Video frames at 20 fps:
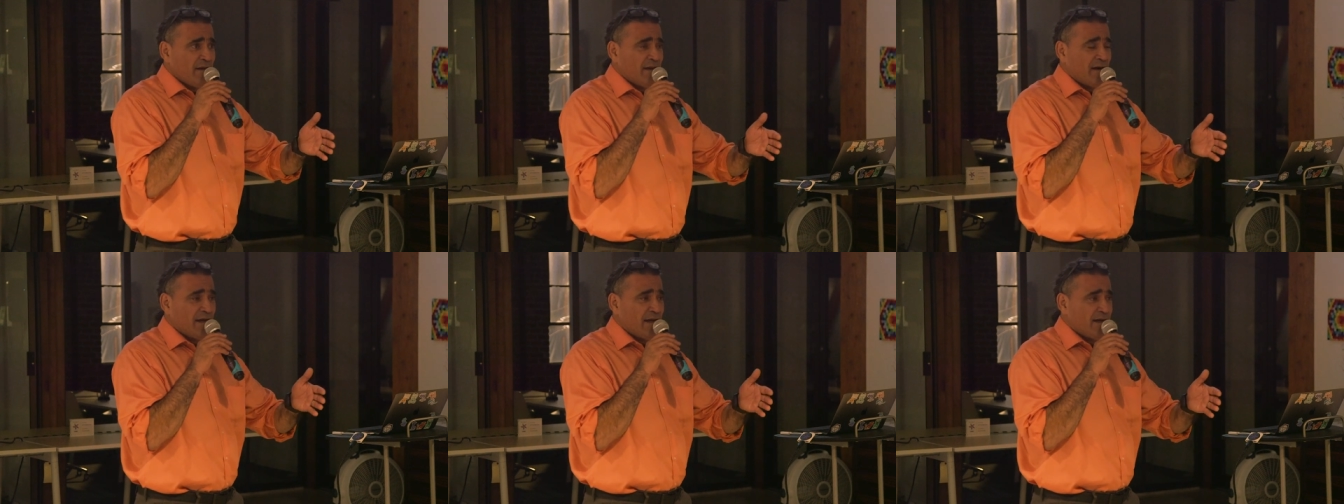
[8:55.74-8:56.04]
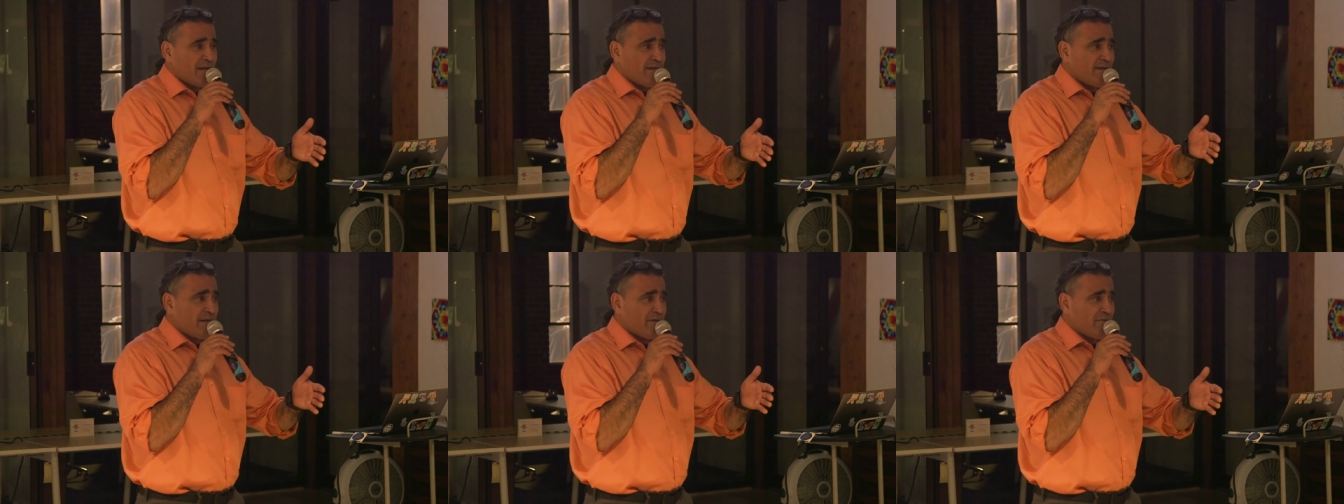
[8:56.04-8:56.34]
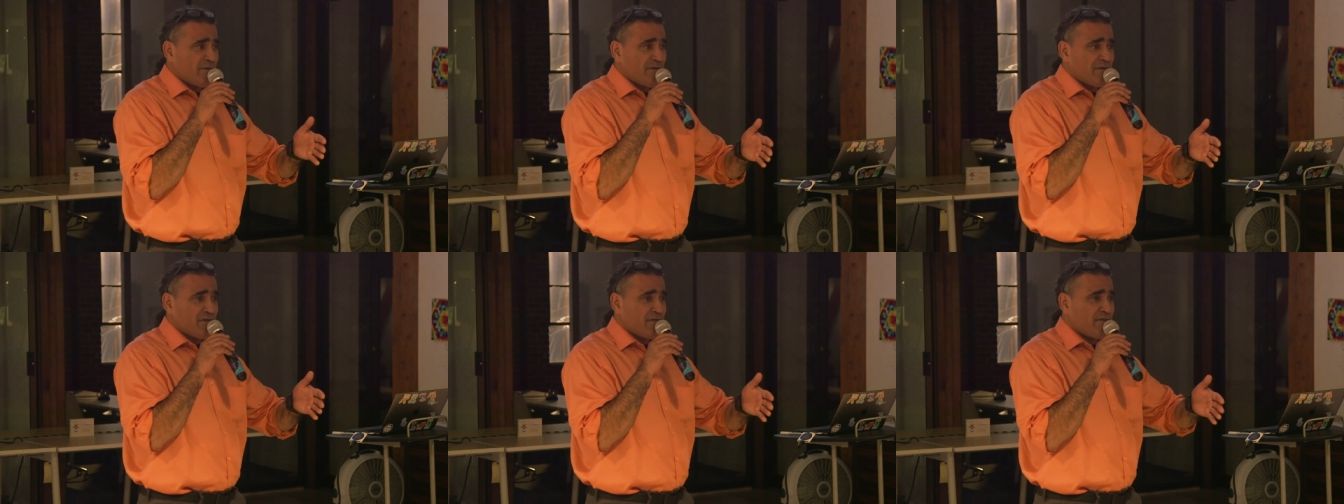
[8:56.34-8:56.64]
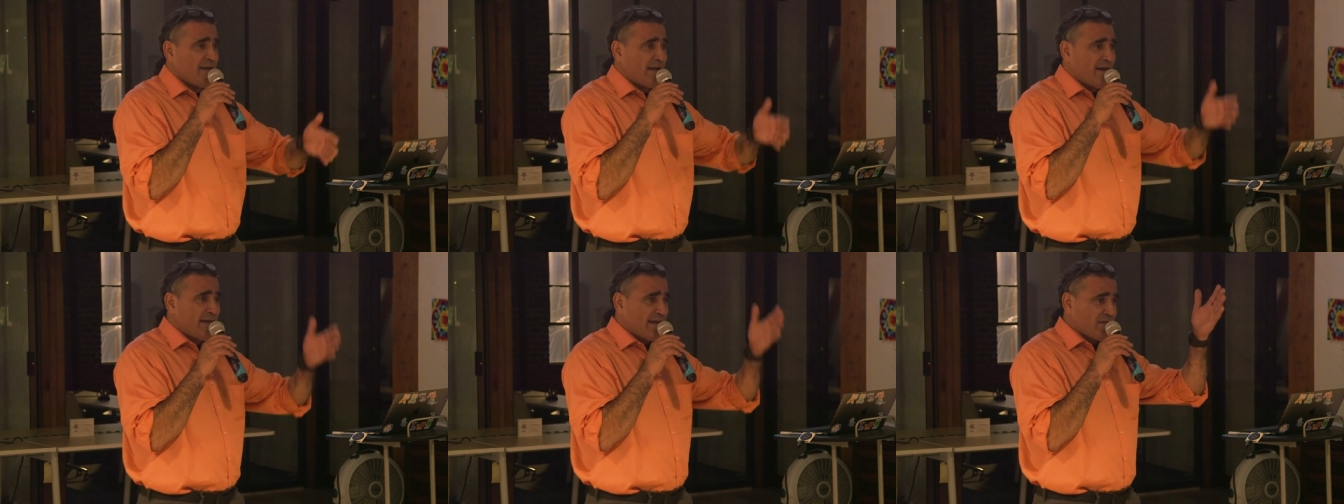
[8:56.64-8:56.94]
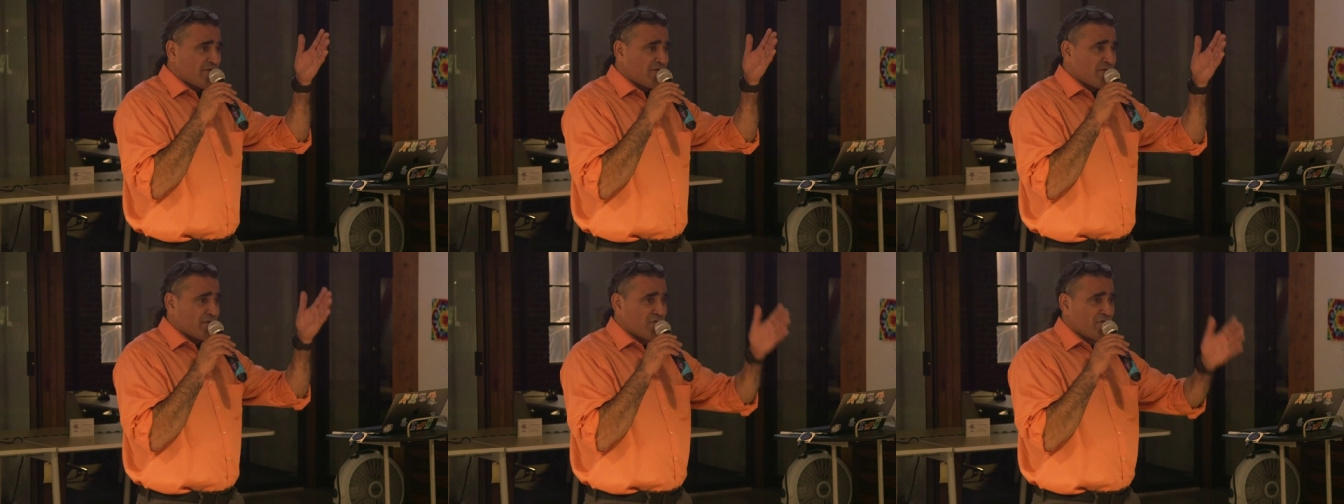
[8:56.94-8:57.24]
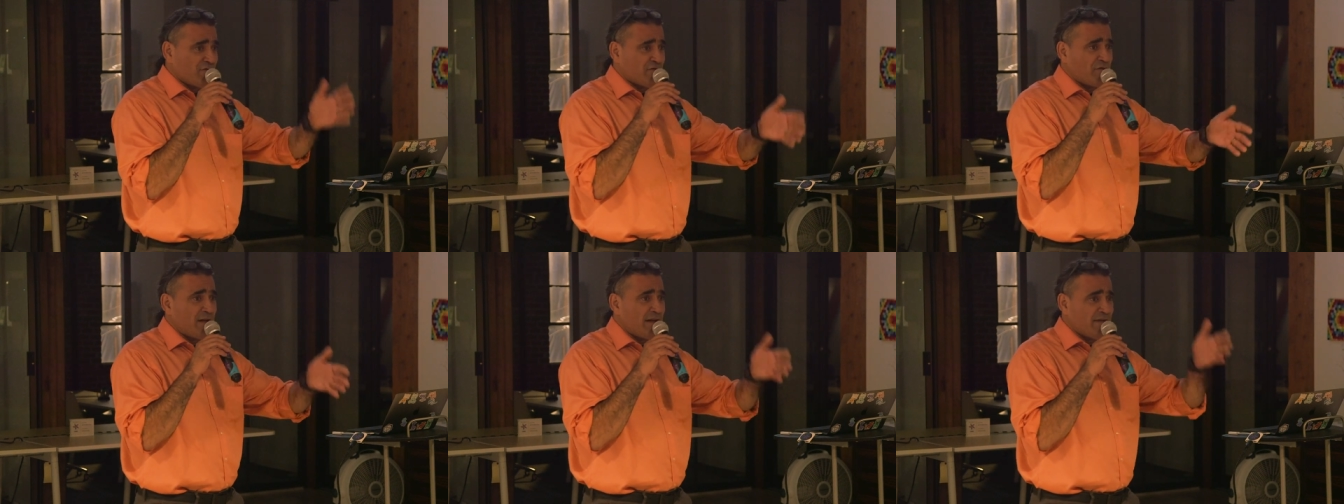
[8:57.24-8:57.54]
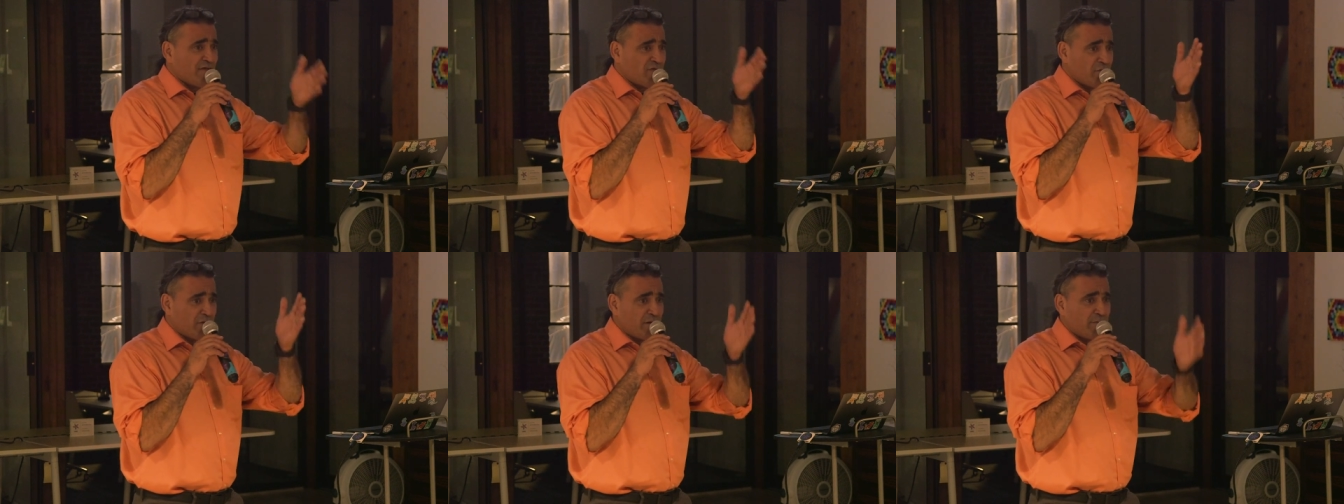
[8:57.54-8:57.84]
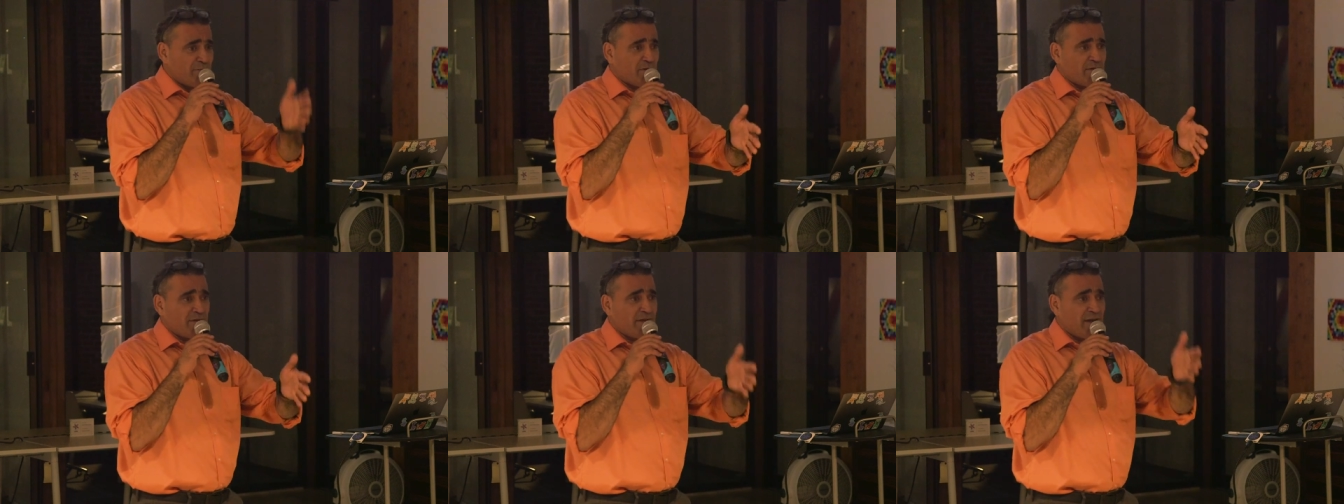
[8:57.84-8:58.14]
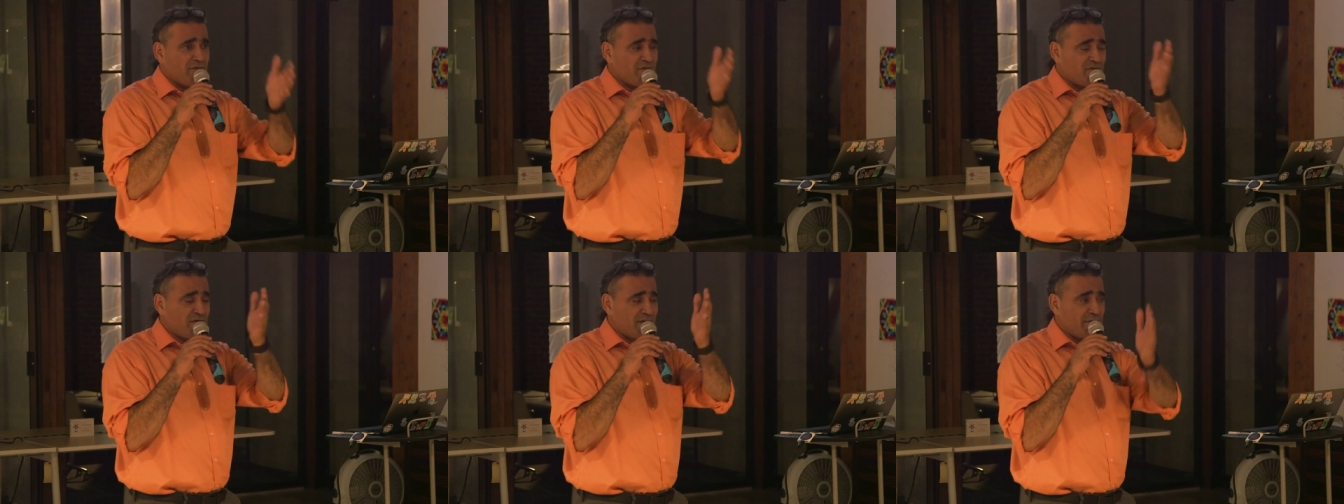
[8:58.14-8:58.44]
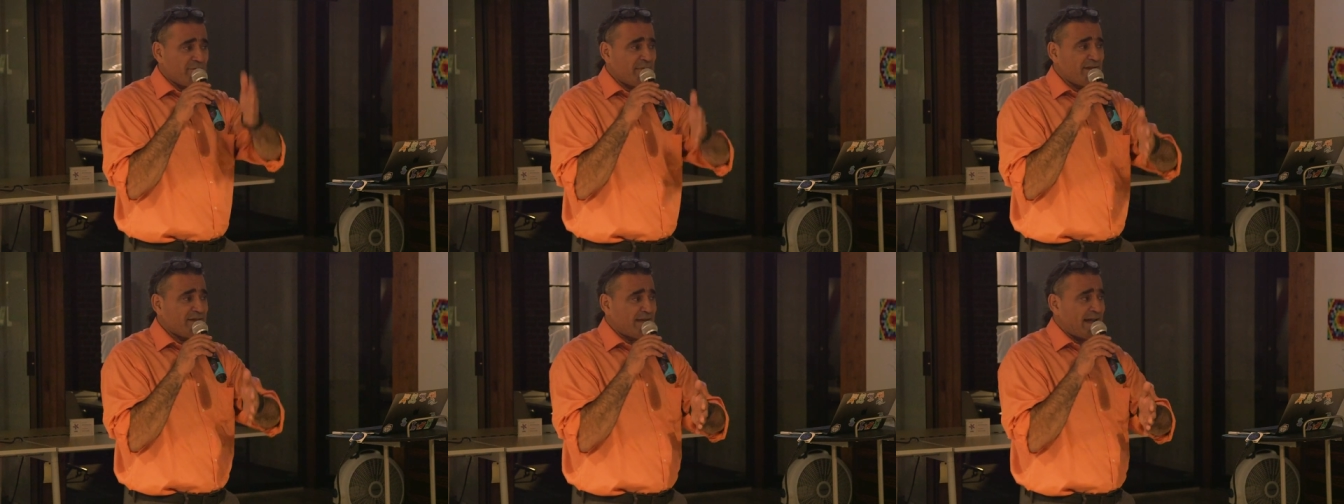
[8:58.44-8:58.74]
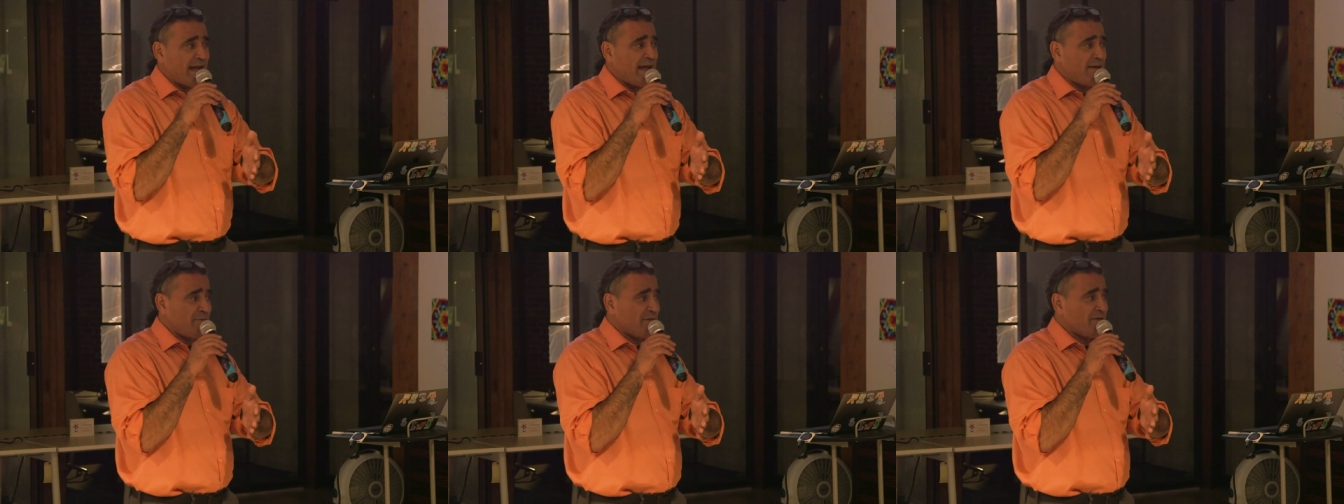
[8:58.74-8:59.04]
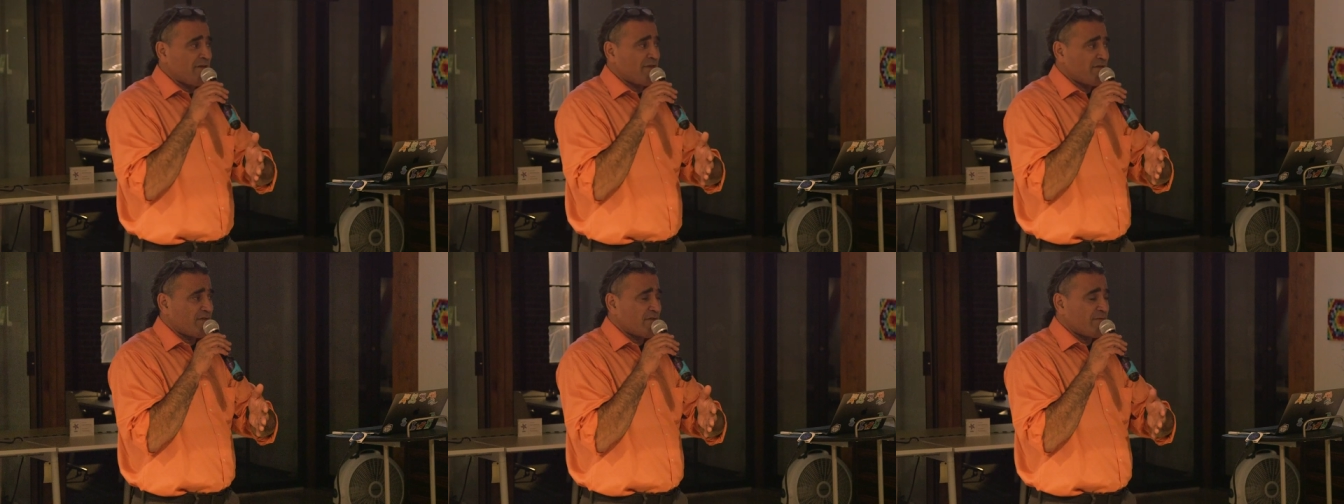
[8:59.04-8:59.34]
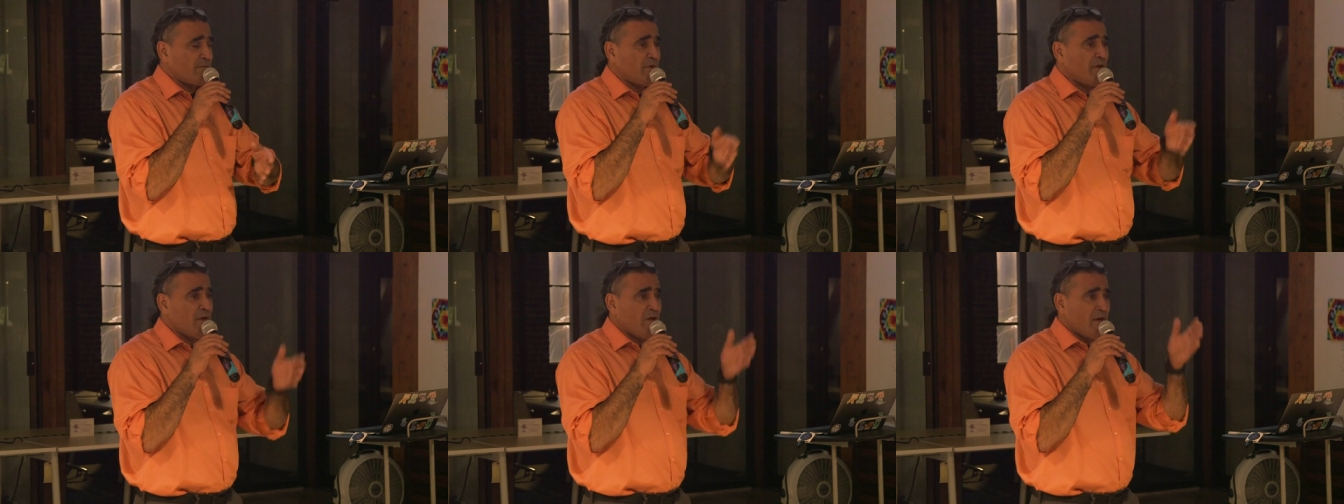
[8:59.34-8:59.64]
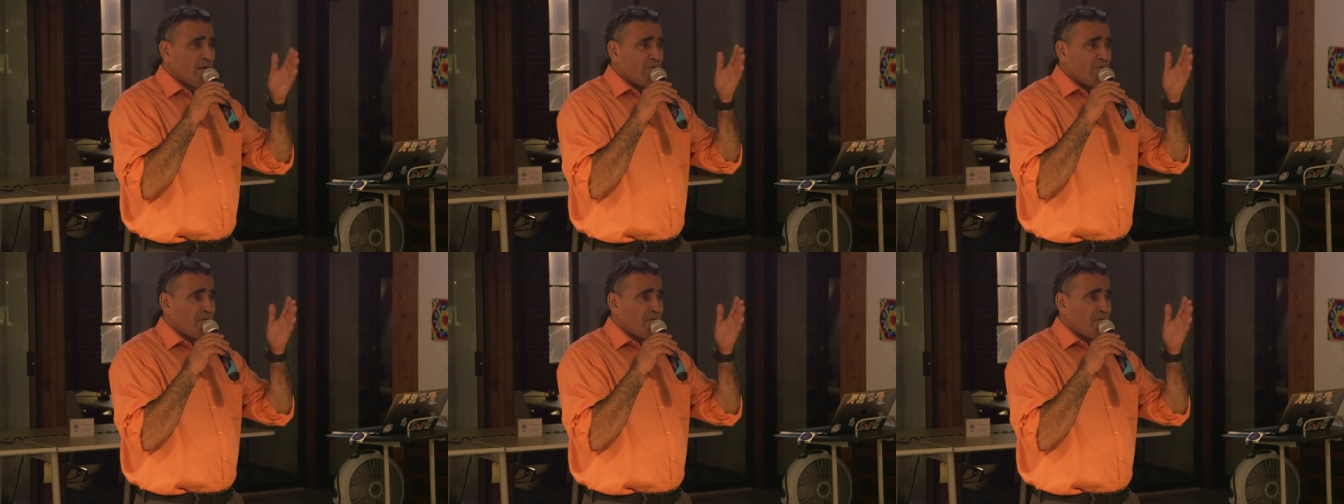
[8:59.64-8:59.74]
uh, different settings for stress, reproduction, and metabolism,